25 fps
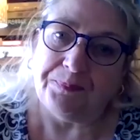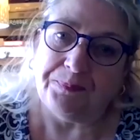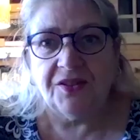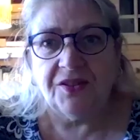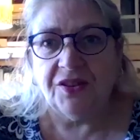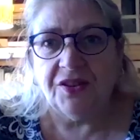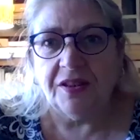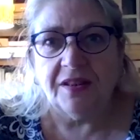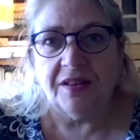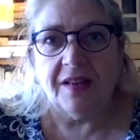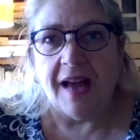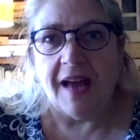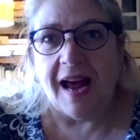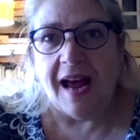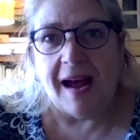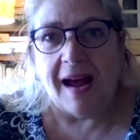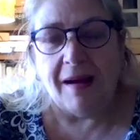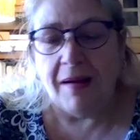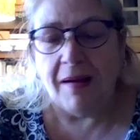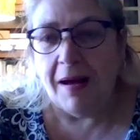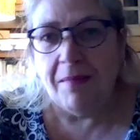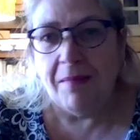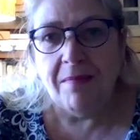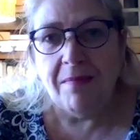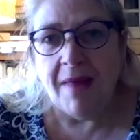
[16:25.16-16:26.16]
just
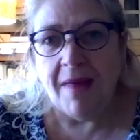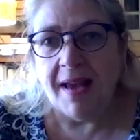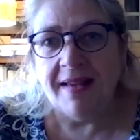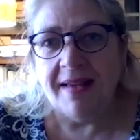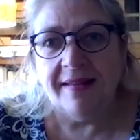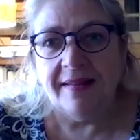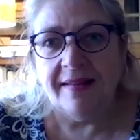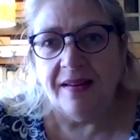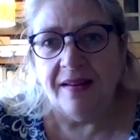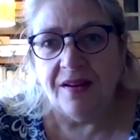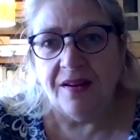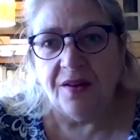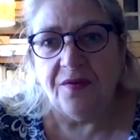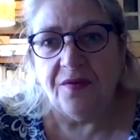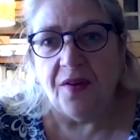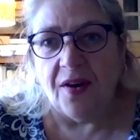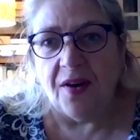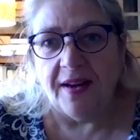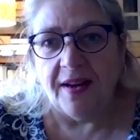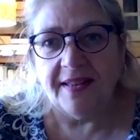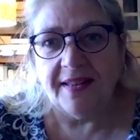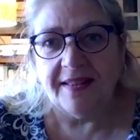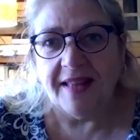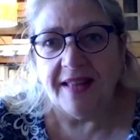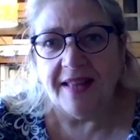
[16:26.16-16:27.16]
amazing
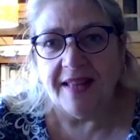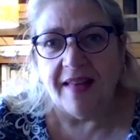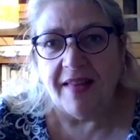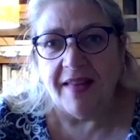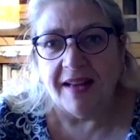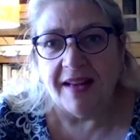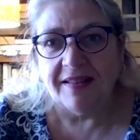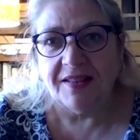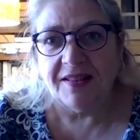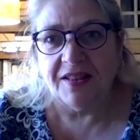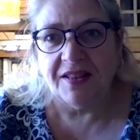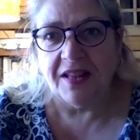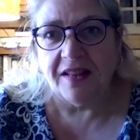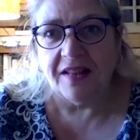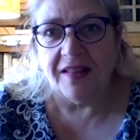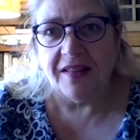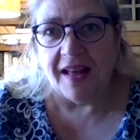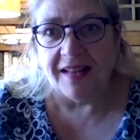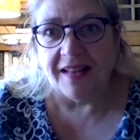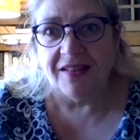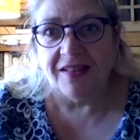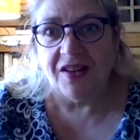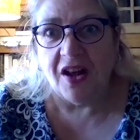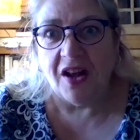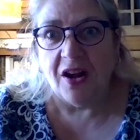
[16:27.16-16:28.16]
advice there.
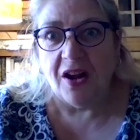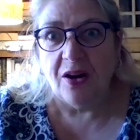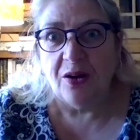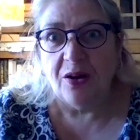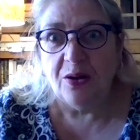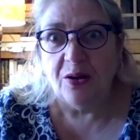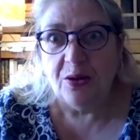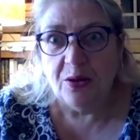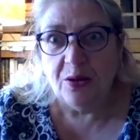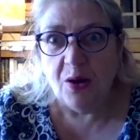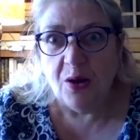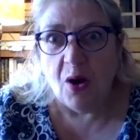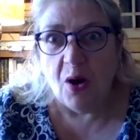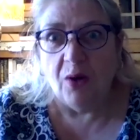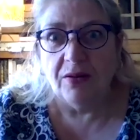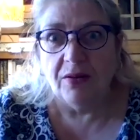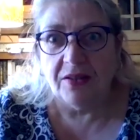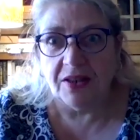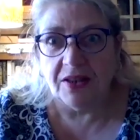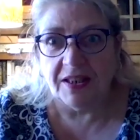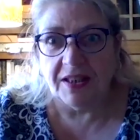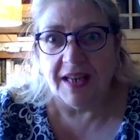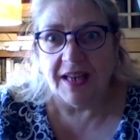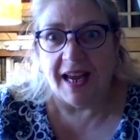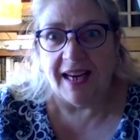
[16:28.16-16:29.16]
That's a lot
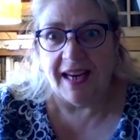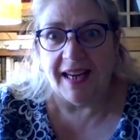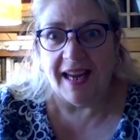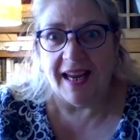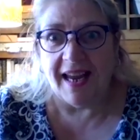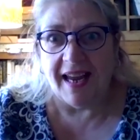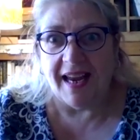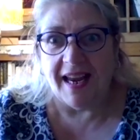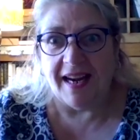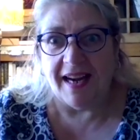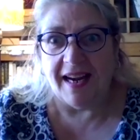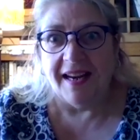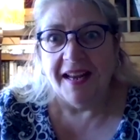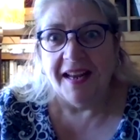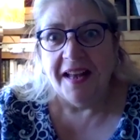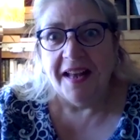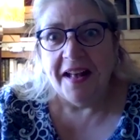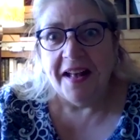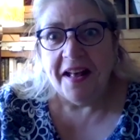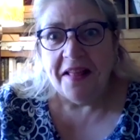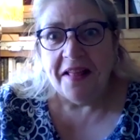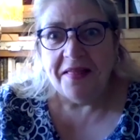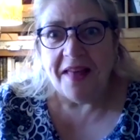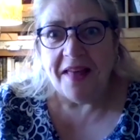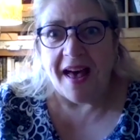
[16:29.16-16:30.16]
to take in
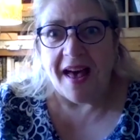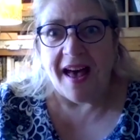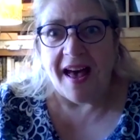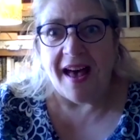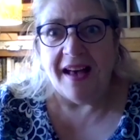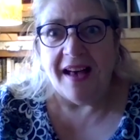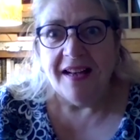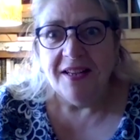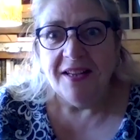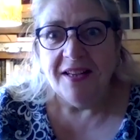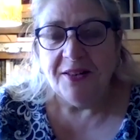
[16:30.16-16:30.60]
there.